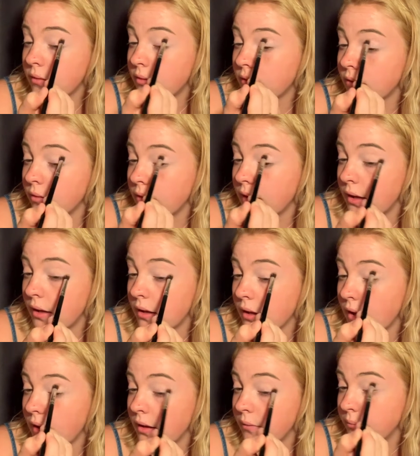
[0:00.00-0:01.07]
so like
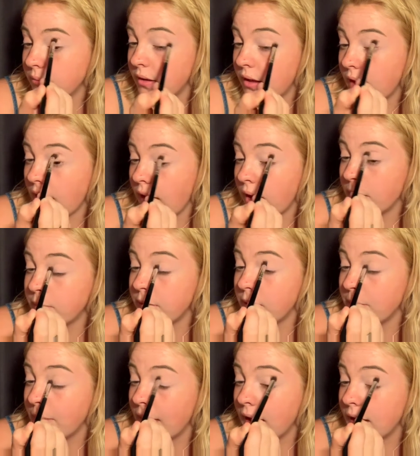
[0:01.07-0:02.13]
I can't be
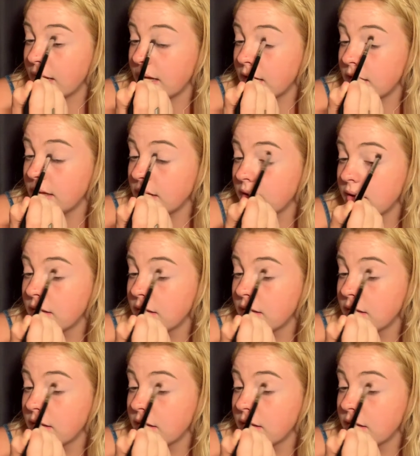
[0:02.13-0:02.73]
mad at it.